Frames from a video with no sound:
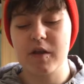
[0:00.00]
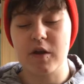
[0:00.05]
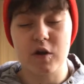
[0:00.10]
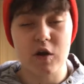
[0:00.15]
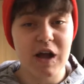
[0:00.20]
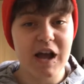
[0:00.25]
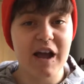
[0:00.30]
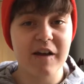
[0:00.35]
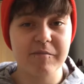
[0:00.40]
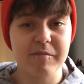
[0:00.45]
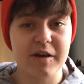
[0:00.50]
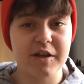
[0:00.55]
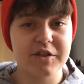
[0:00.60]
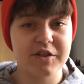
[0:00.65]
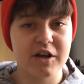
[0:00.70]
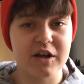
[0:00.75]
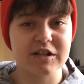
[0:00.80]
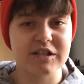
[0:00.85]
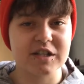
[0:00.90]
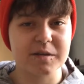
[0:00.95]
And I have my
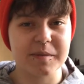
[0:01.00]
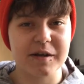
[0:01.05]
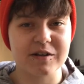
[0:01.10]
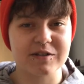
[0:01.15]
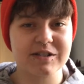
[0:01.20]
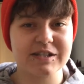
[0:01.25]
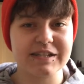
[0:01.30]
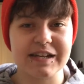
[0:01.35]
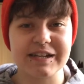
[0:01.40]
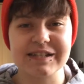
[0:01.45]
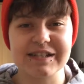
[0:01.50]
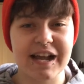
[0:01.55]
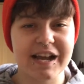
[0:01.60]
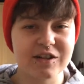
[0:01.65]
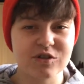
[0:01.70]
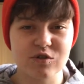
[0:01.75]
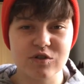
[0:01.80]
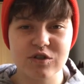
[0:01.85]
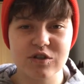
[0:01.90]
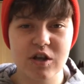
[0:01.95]
third in about 6
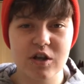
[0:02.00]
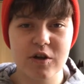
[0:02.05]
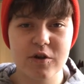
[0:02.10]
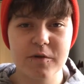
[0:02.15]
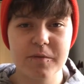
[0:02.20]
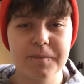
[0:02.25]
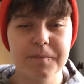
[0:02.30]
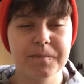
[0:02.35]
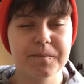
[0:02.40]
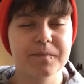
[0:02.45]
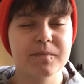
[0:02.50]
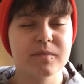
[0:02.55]
days or so.